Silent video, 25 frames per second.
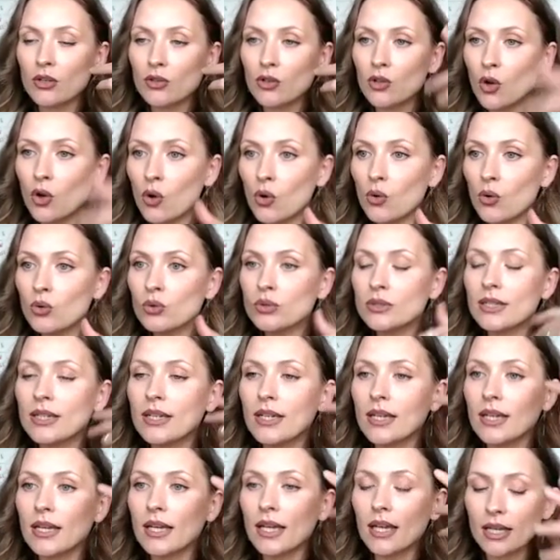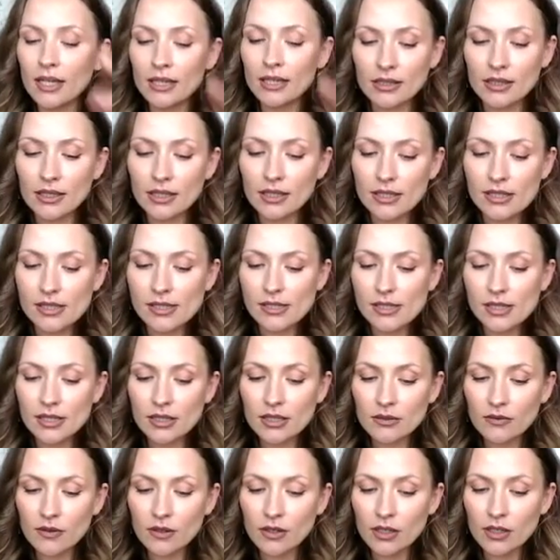Gold and the
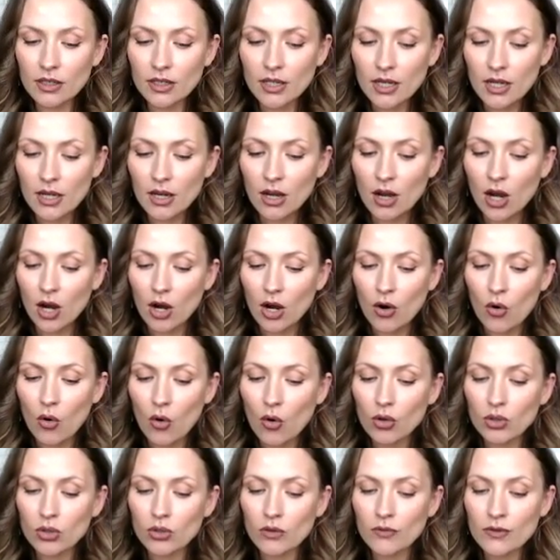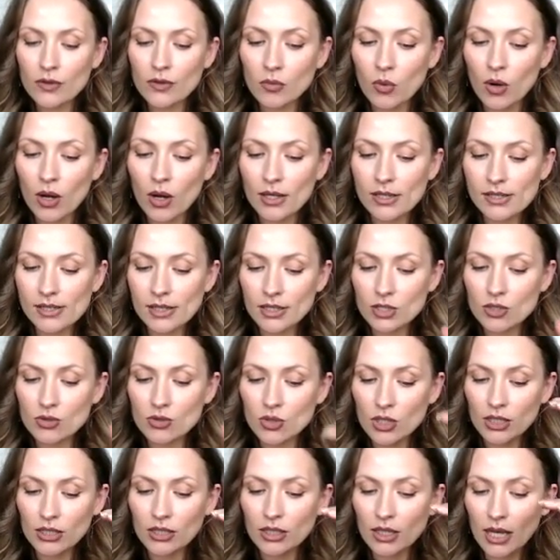silver are all of the ones that you
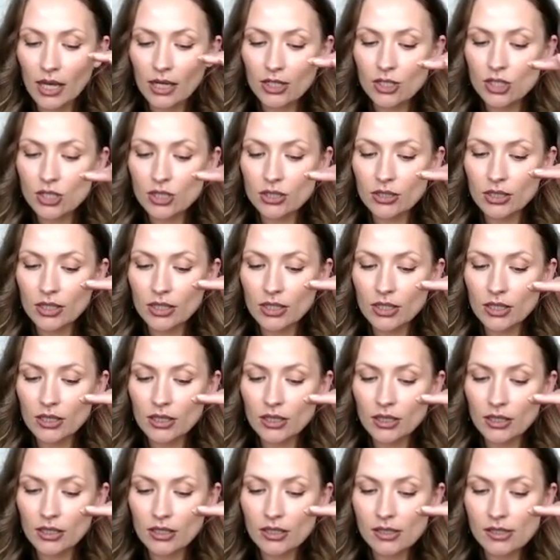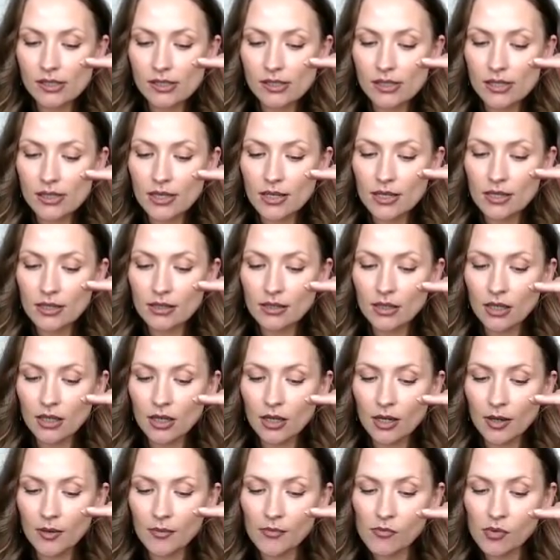can actually see.
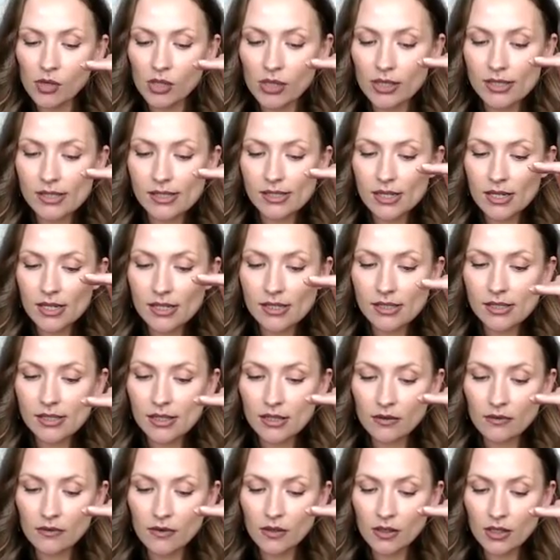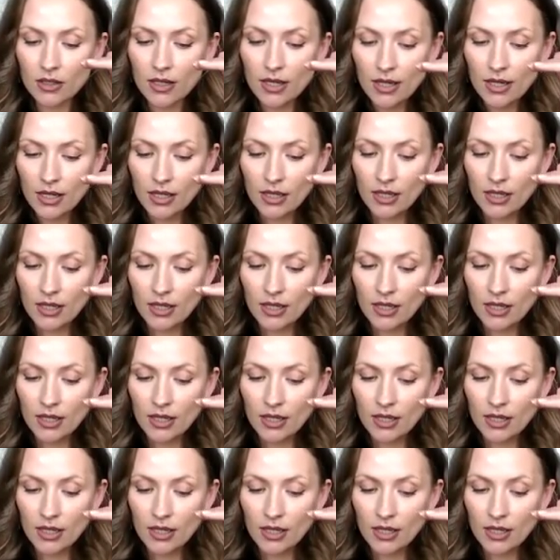Well, I see a silver.